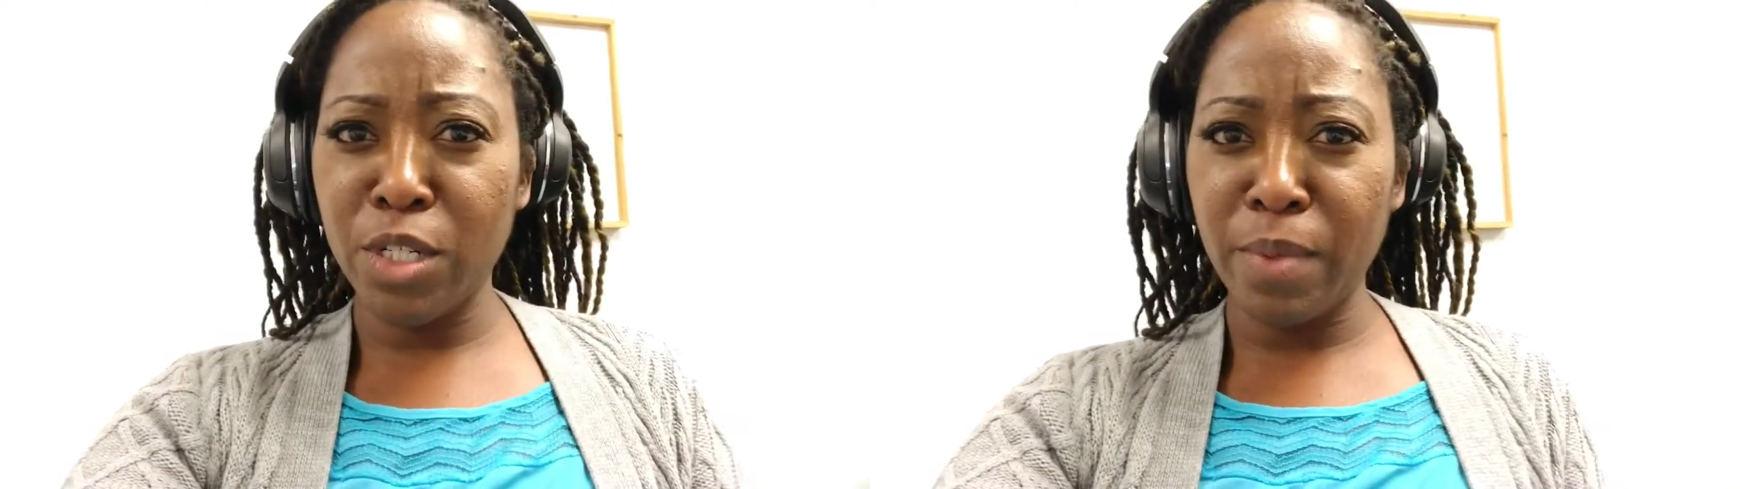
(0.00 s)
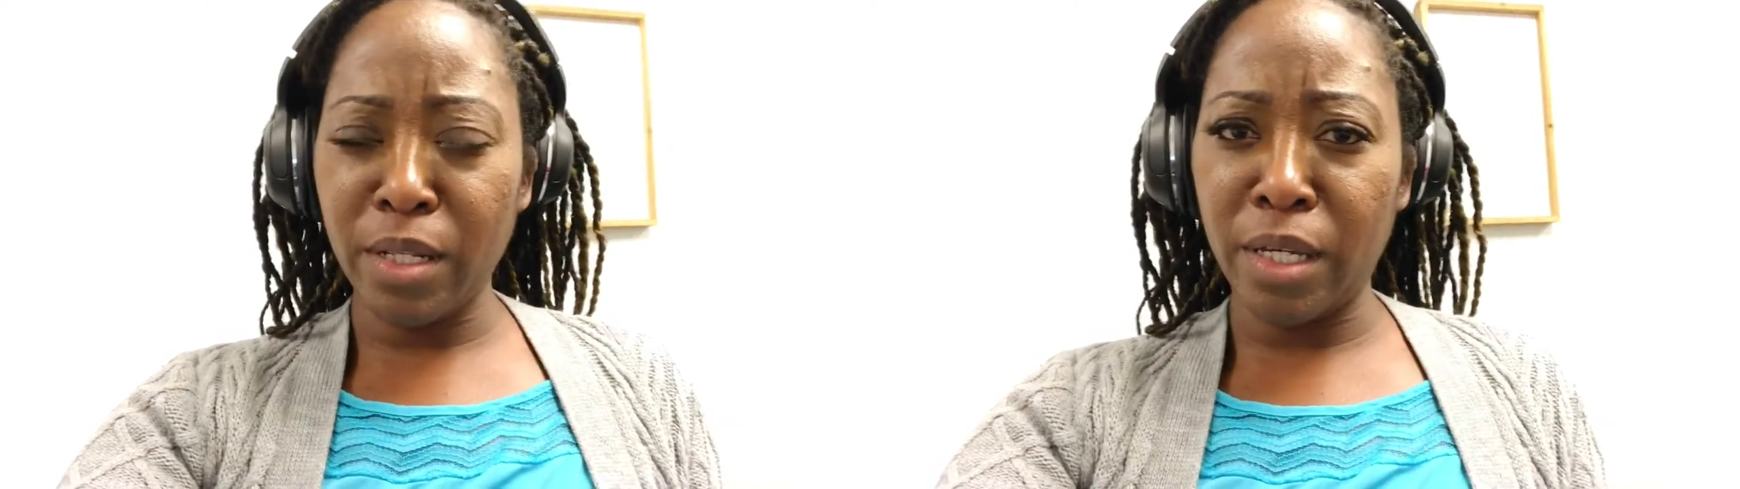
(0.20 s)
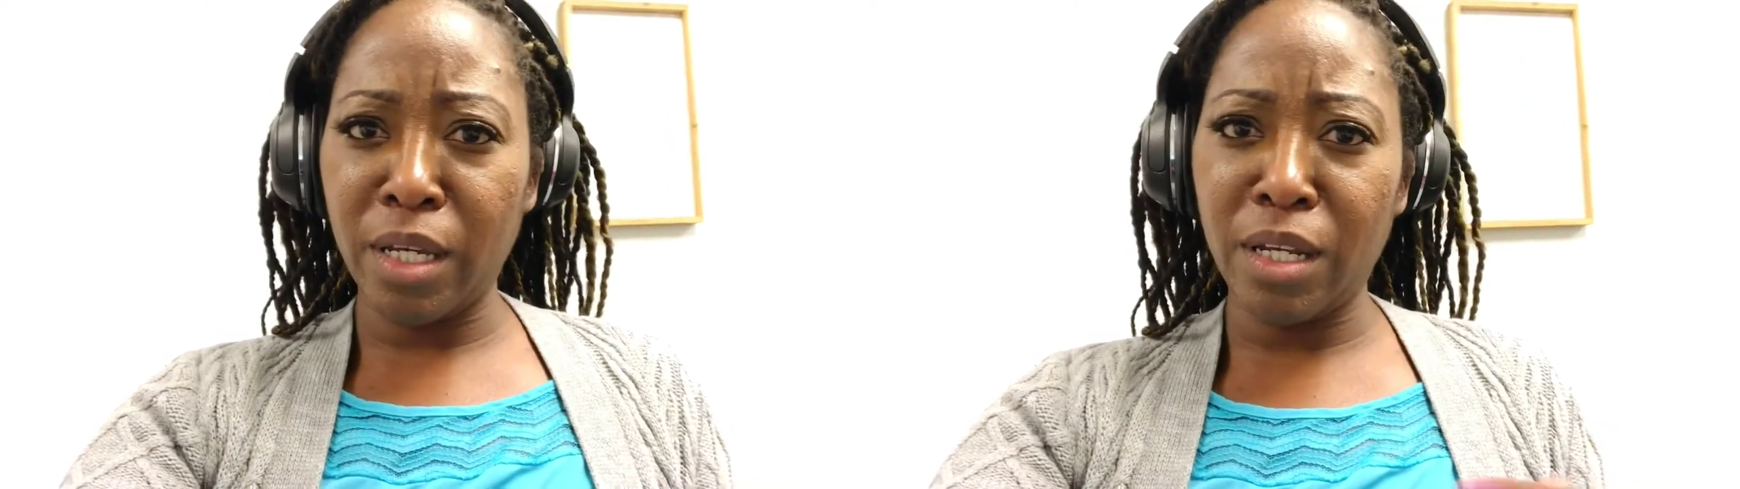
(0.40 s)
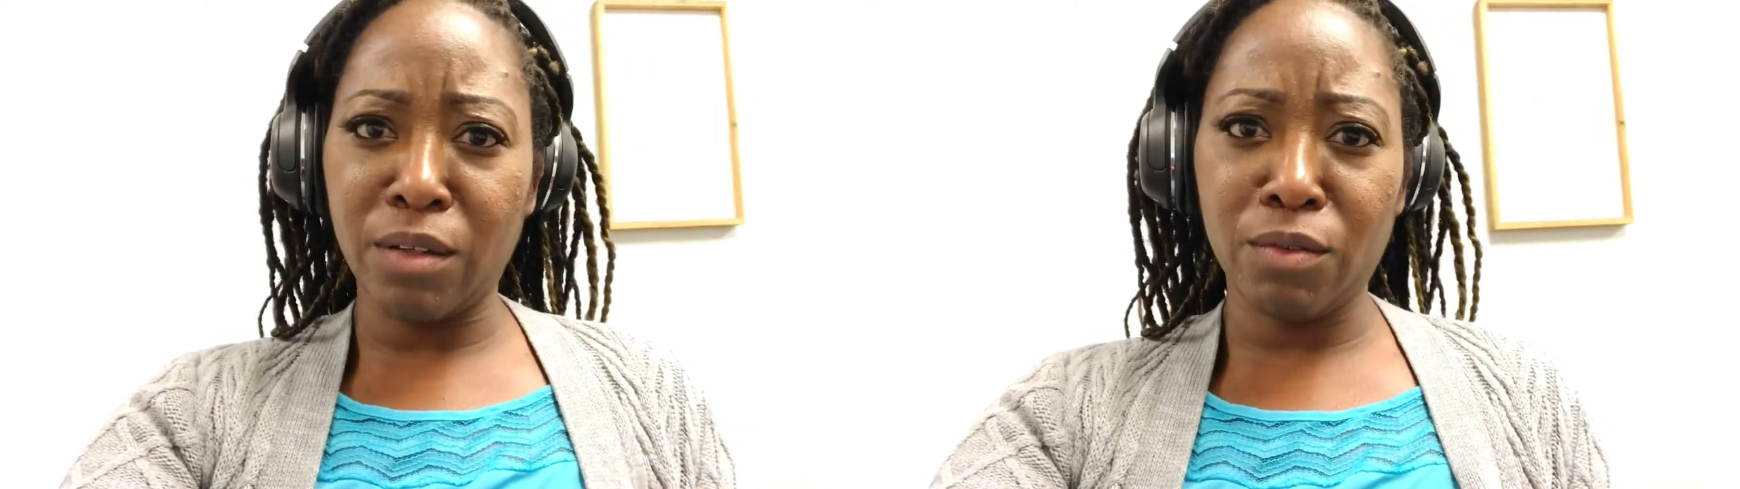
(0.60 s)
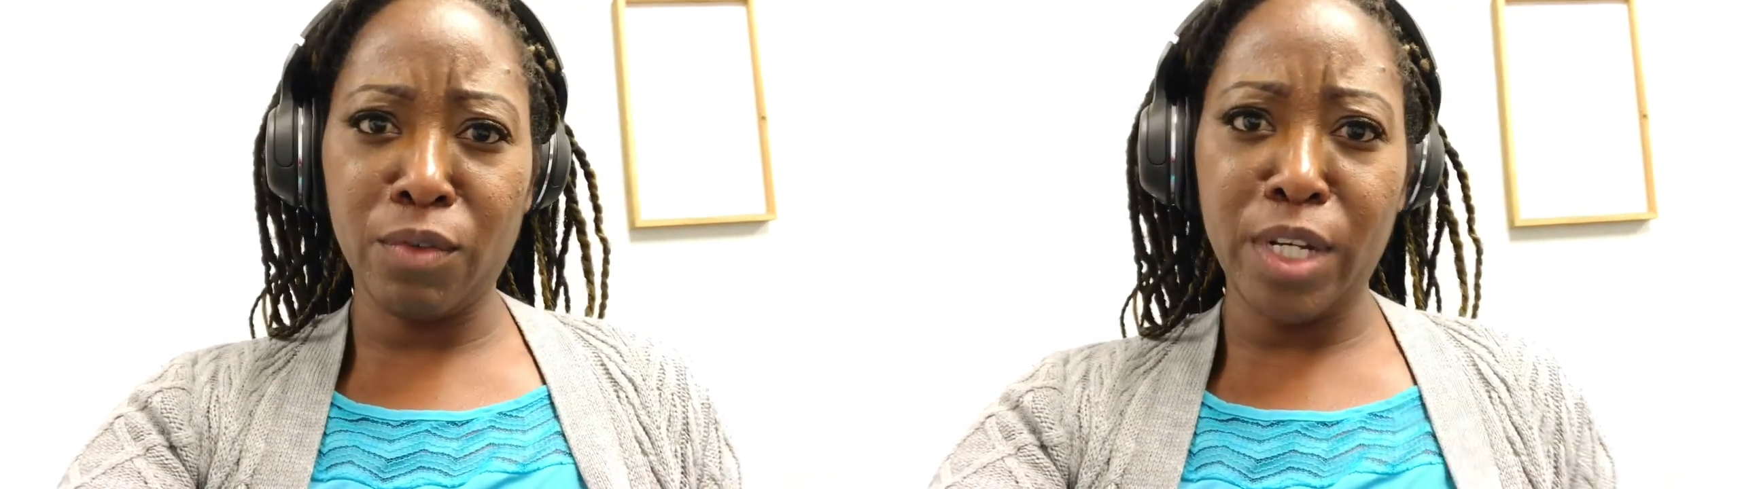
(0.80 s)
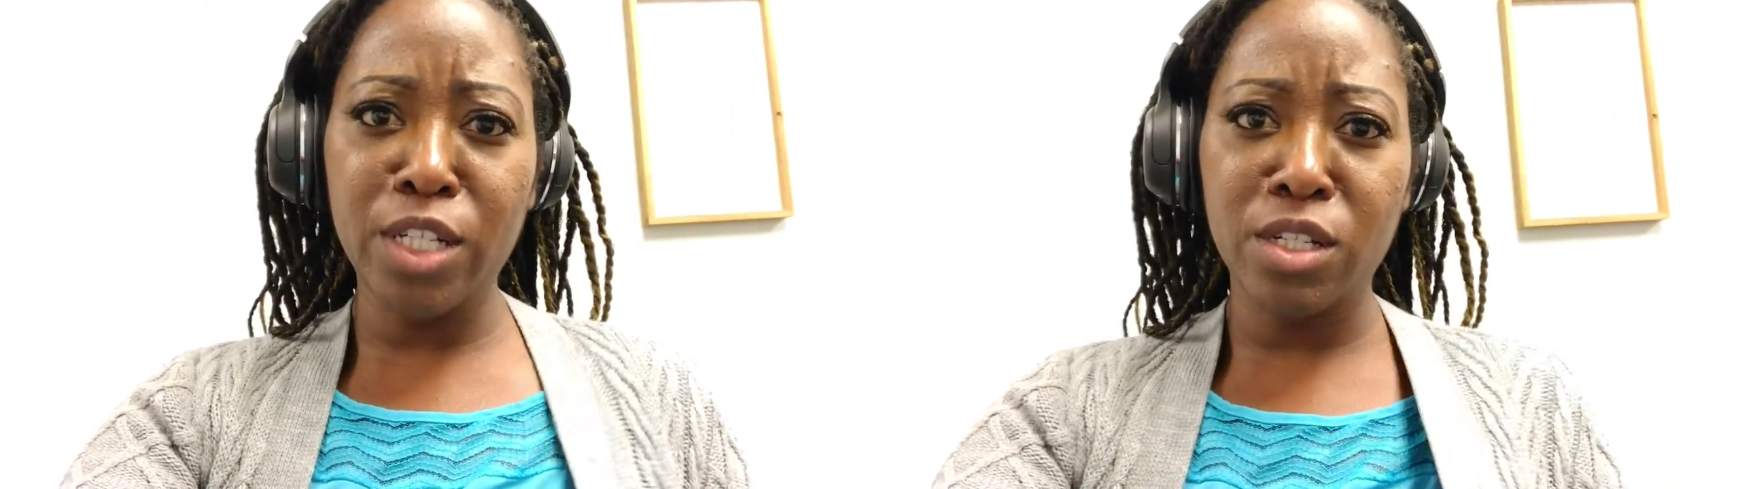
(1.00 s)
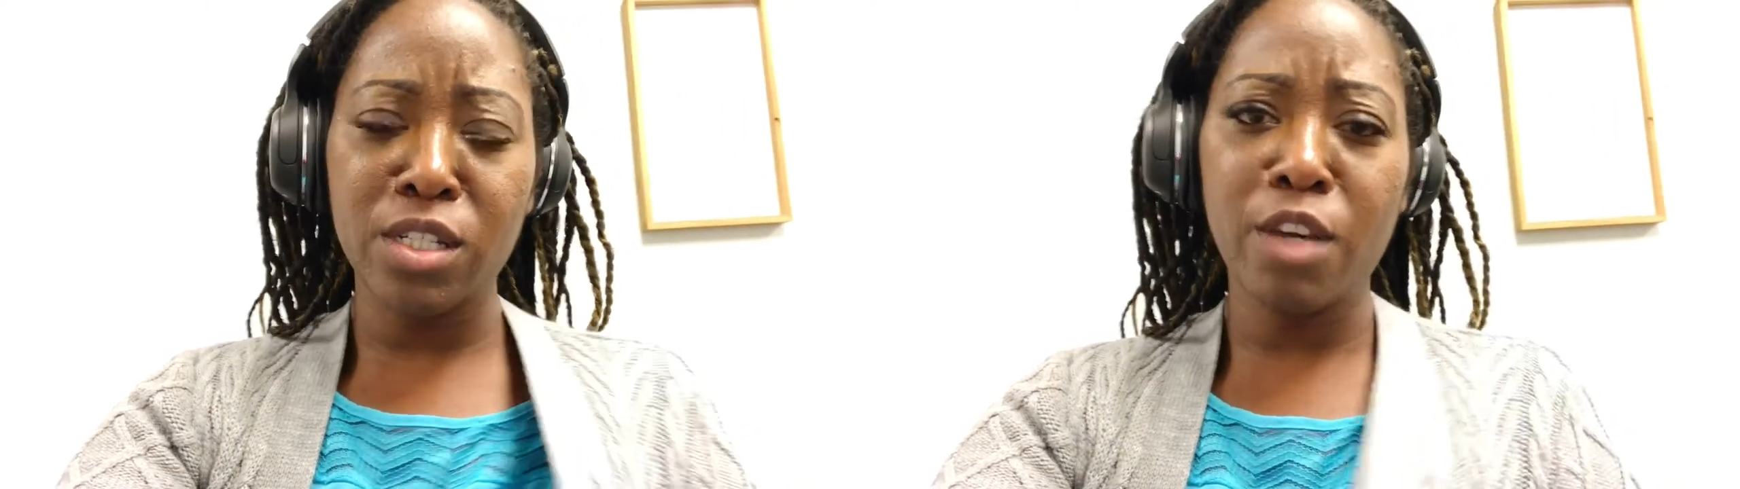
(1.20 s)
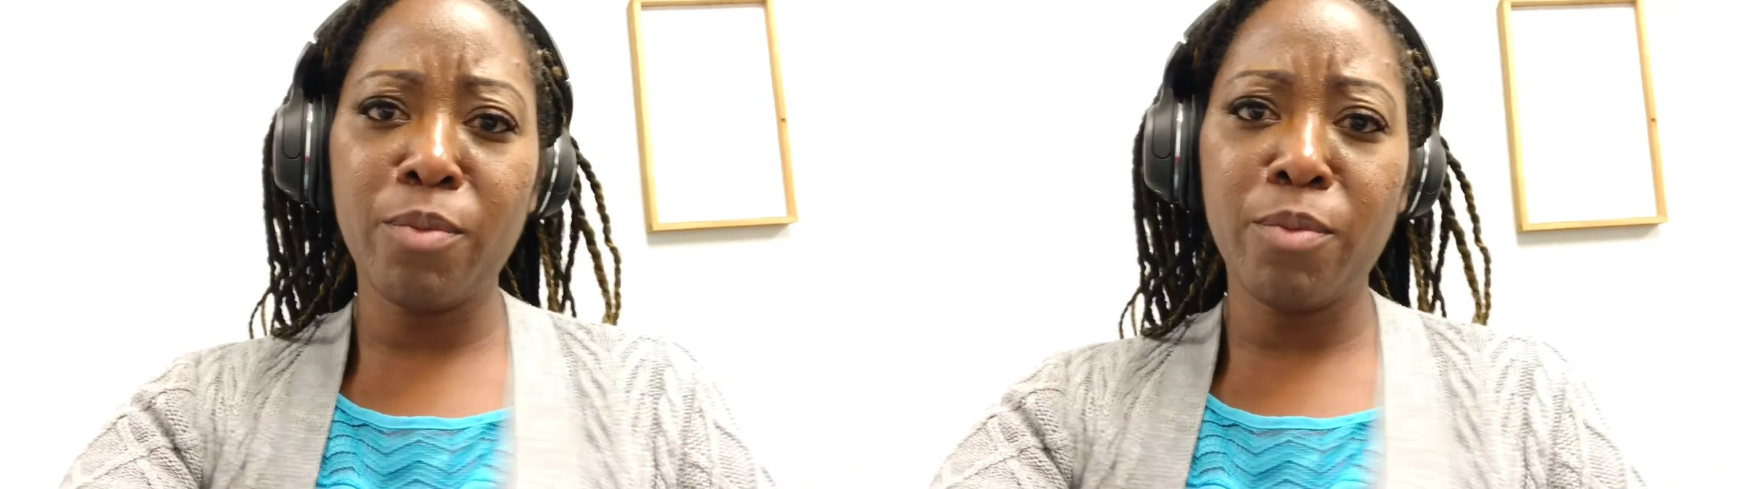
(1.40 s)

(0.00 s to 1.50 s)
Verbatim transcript: about like getting rich and stuff,